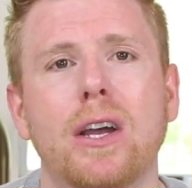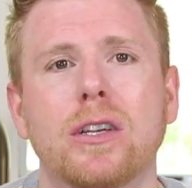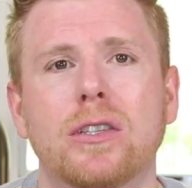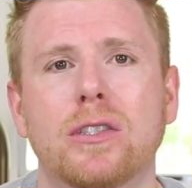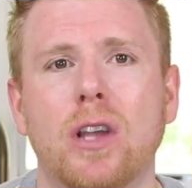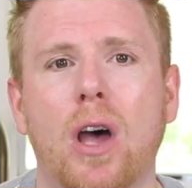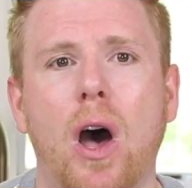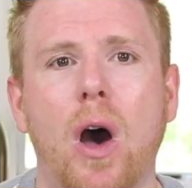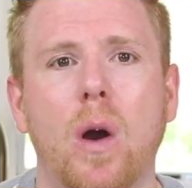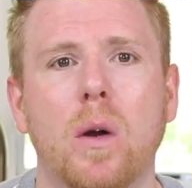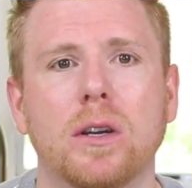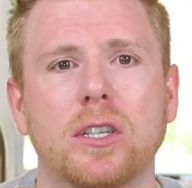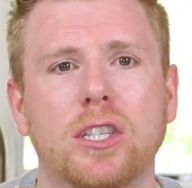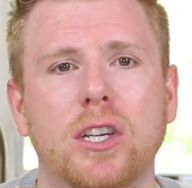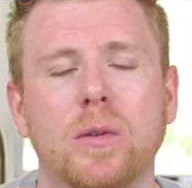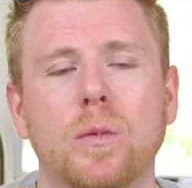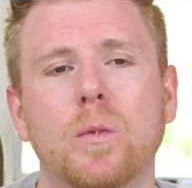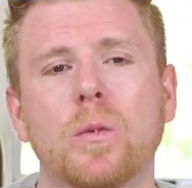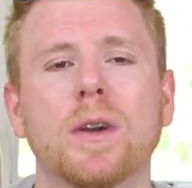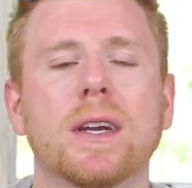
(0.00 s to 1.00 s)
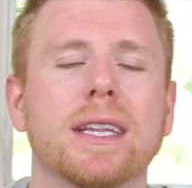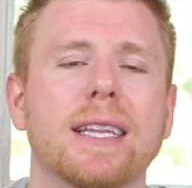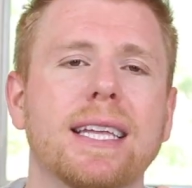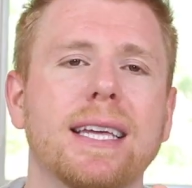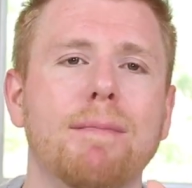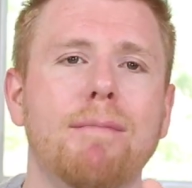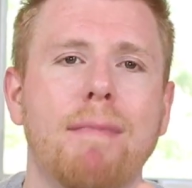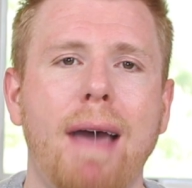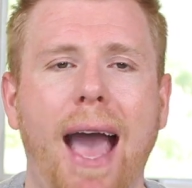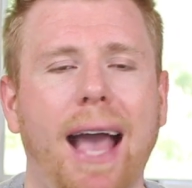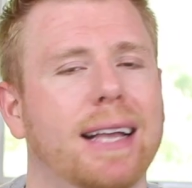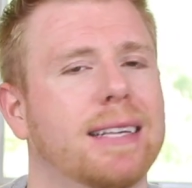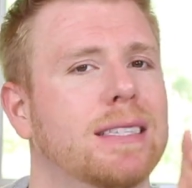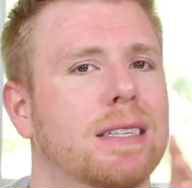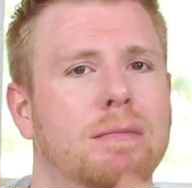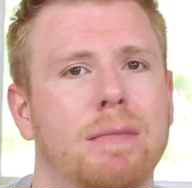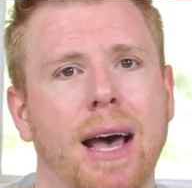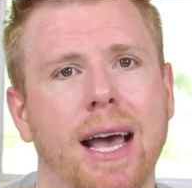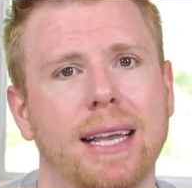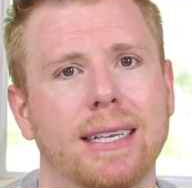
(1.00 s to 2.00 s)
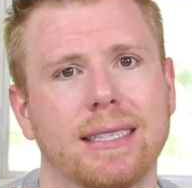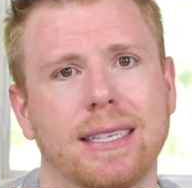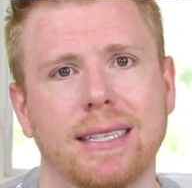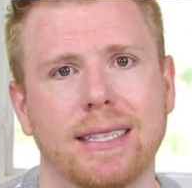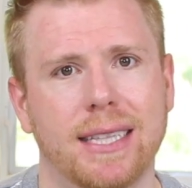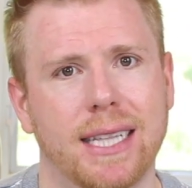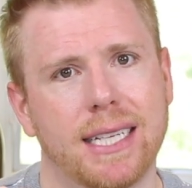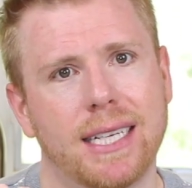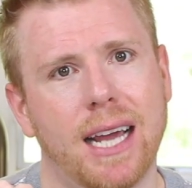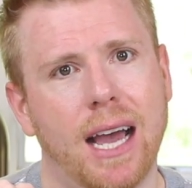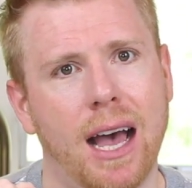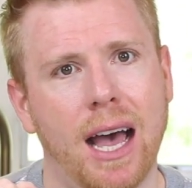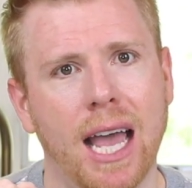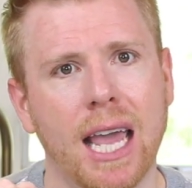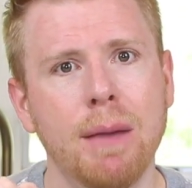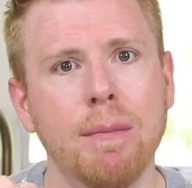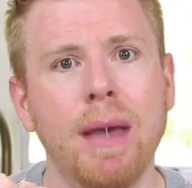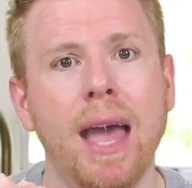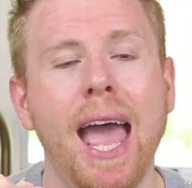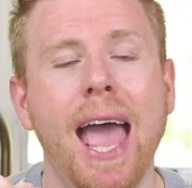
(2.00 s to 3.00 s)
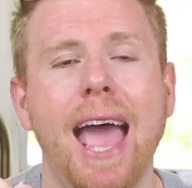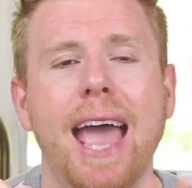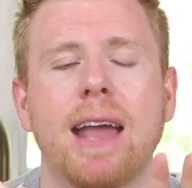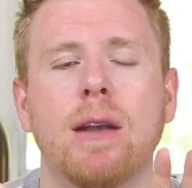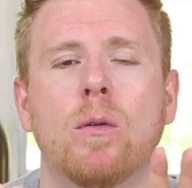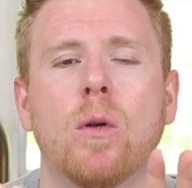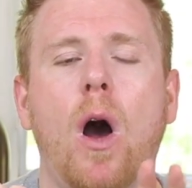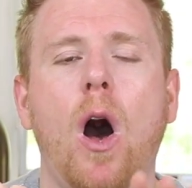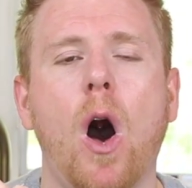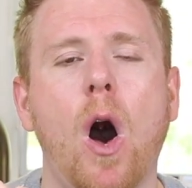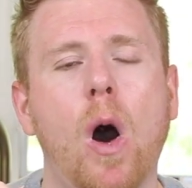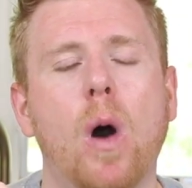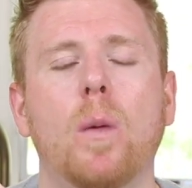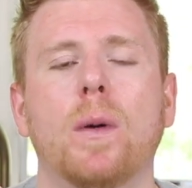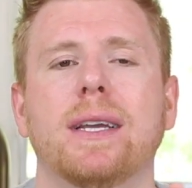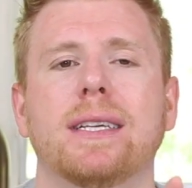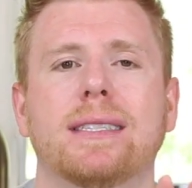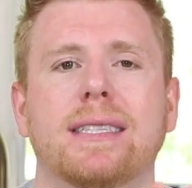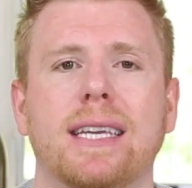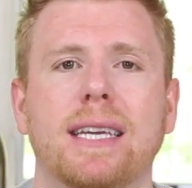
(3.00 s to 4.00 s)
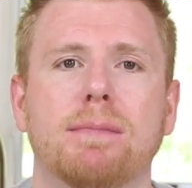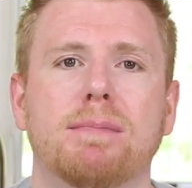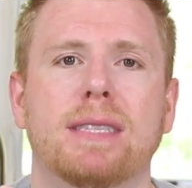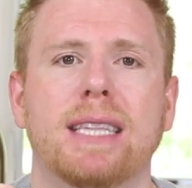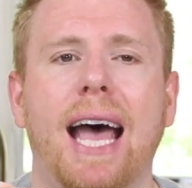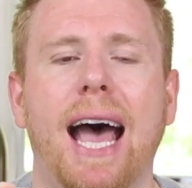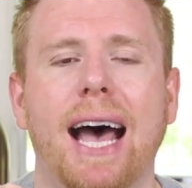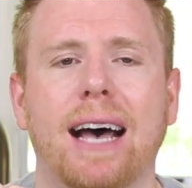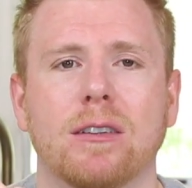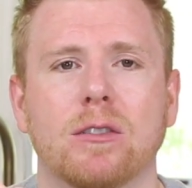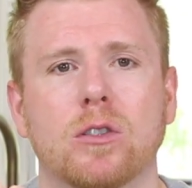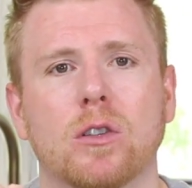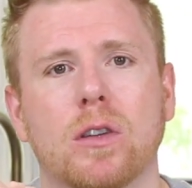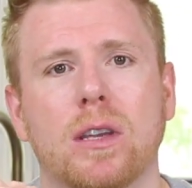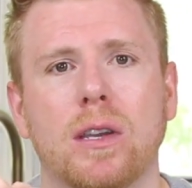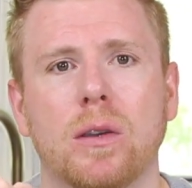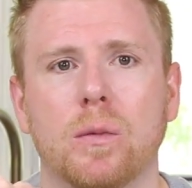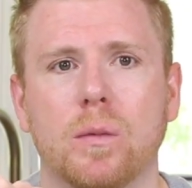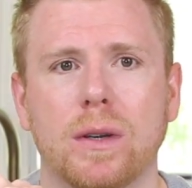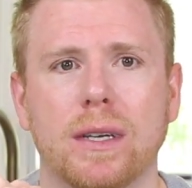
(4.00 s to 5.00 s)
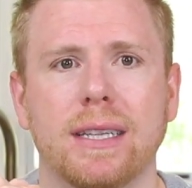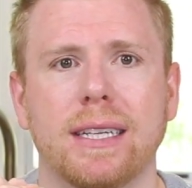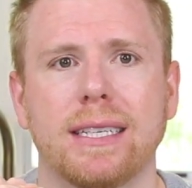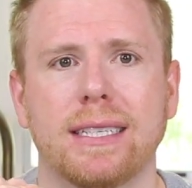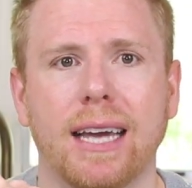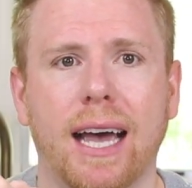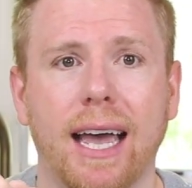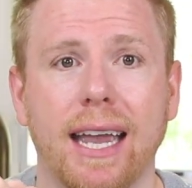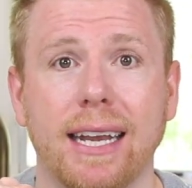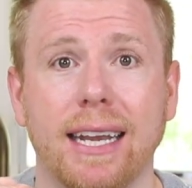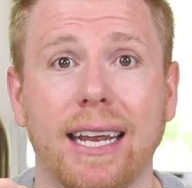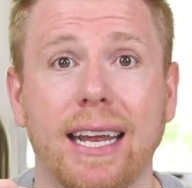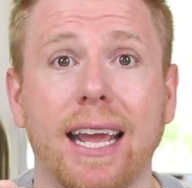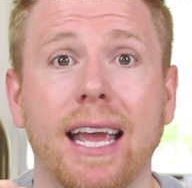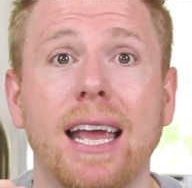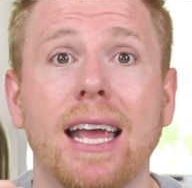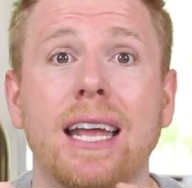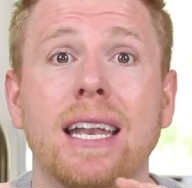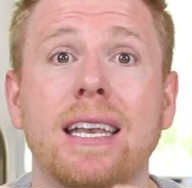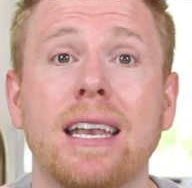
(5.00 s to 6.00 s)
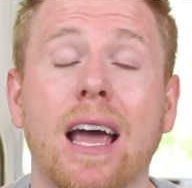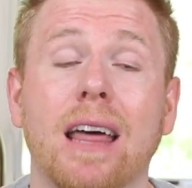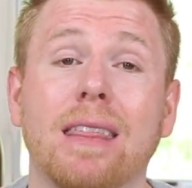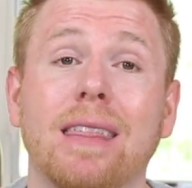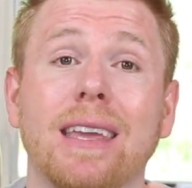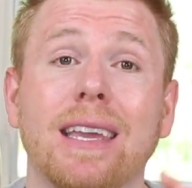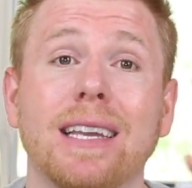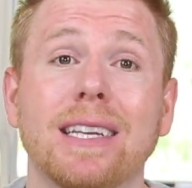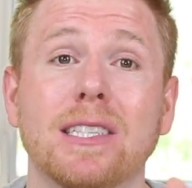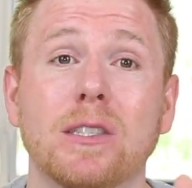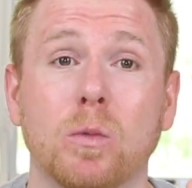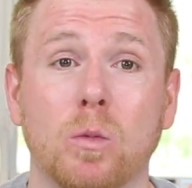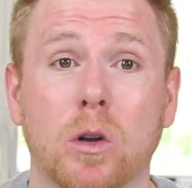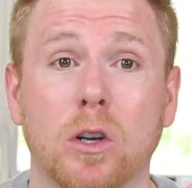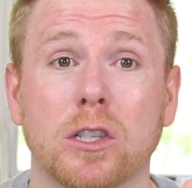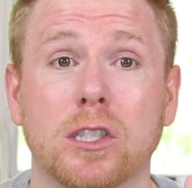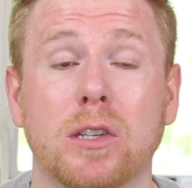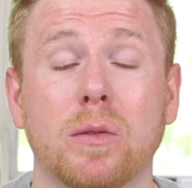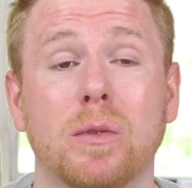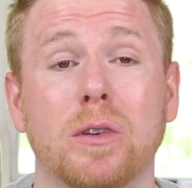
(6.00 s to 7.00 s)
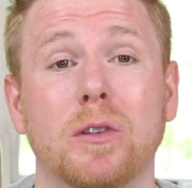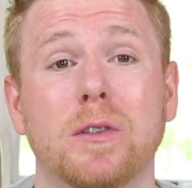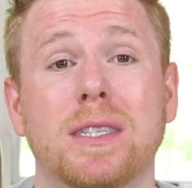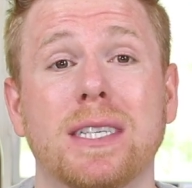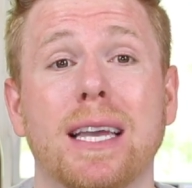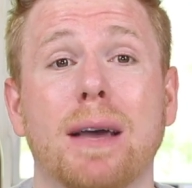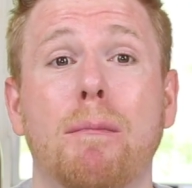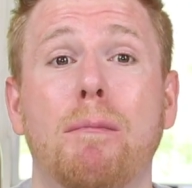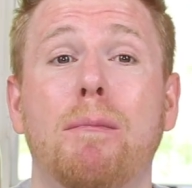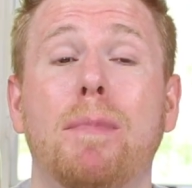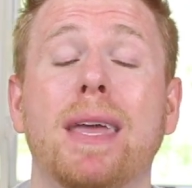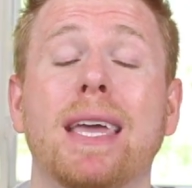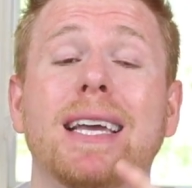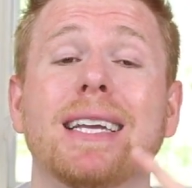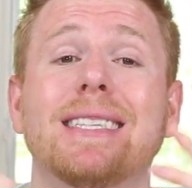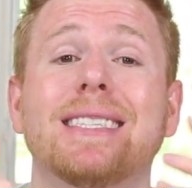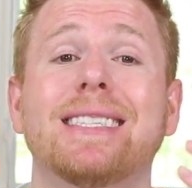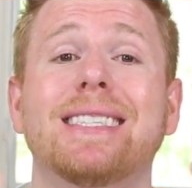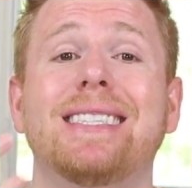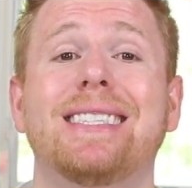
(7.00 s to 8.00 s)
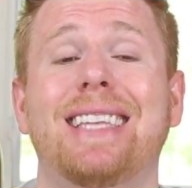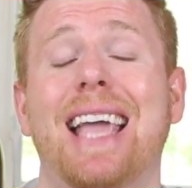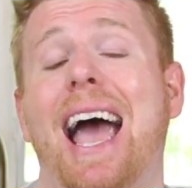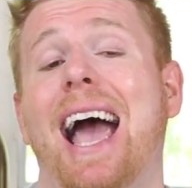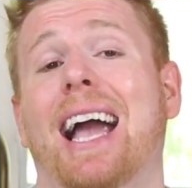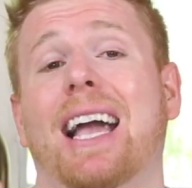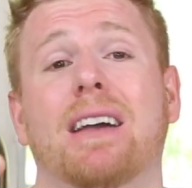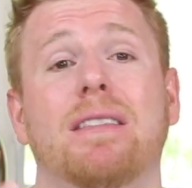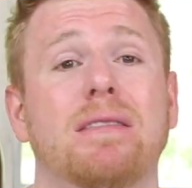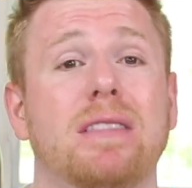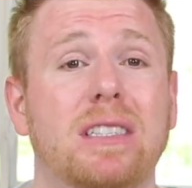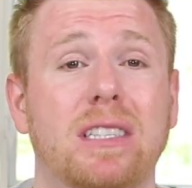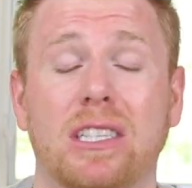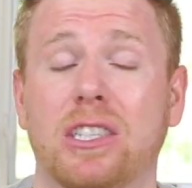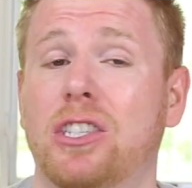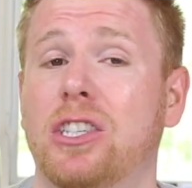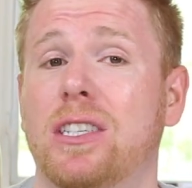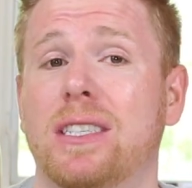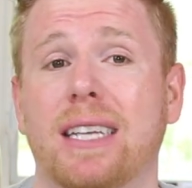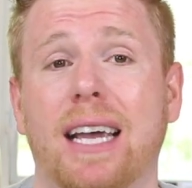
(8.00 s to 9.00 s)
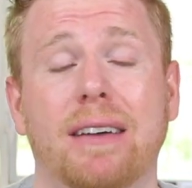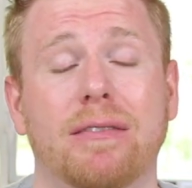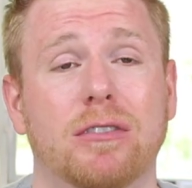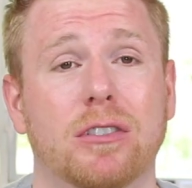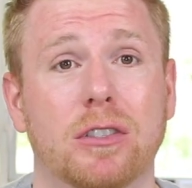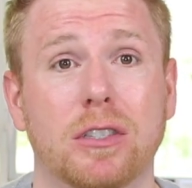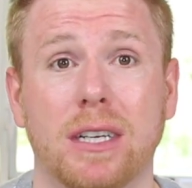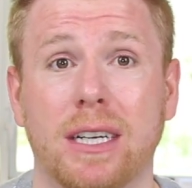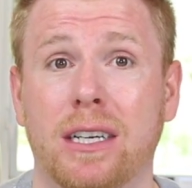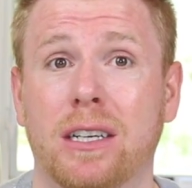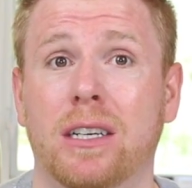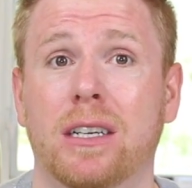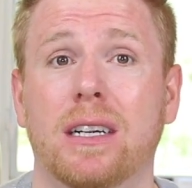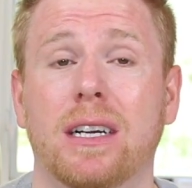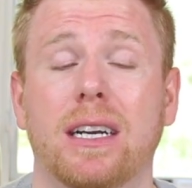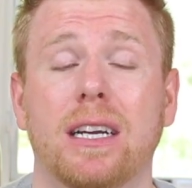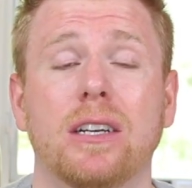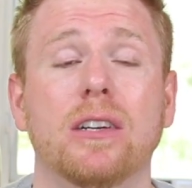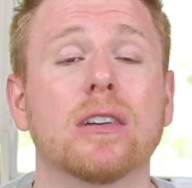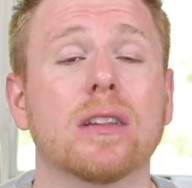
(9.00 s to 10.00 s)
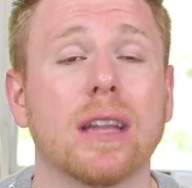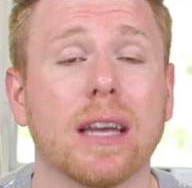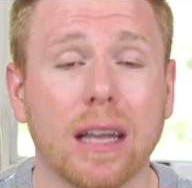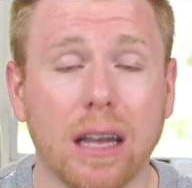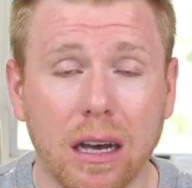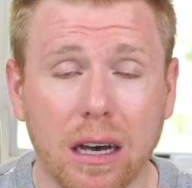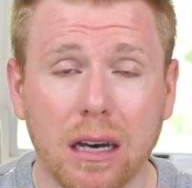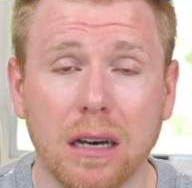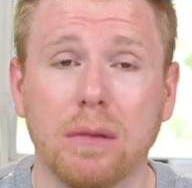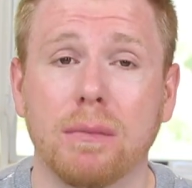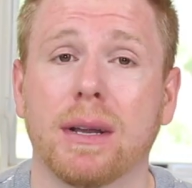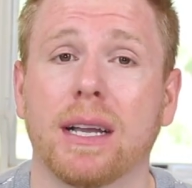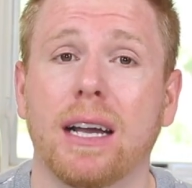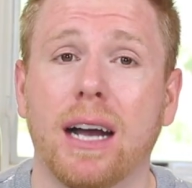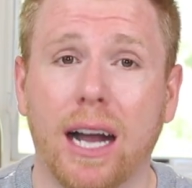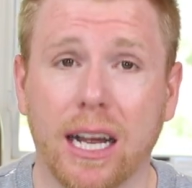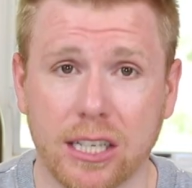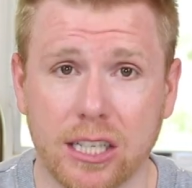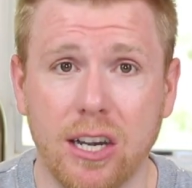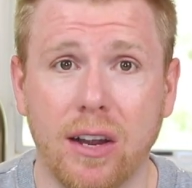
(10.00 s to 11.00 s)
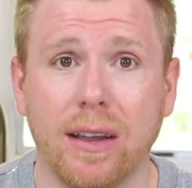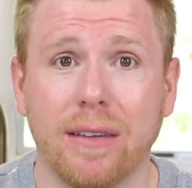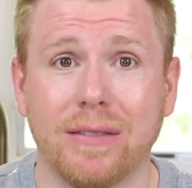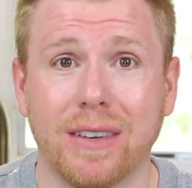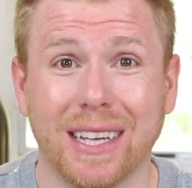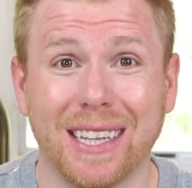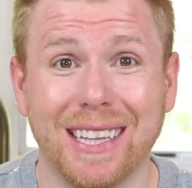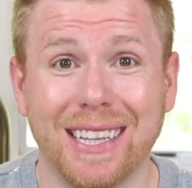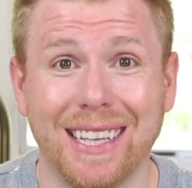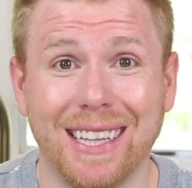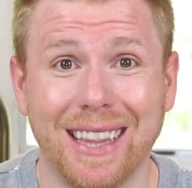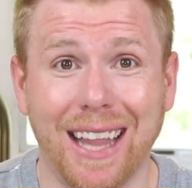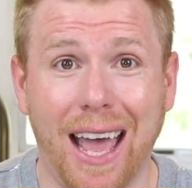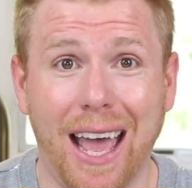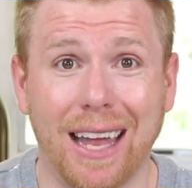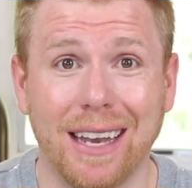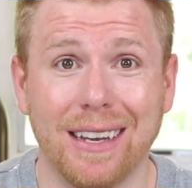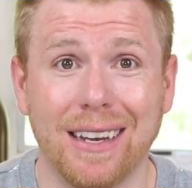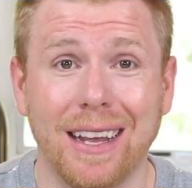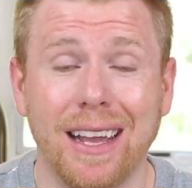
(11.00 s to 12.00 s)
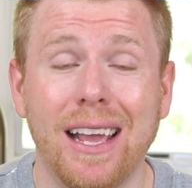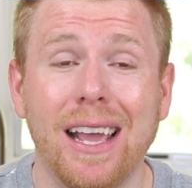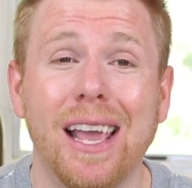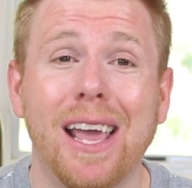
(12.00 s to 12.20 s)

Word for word: So she really maximizes the time and always keeps the house looking really tidy. Nothing is worse than when you see a big stack of dishes after dinner and you're like, oh my gosh, now I have to clean that.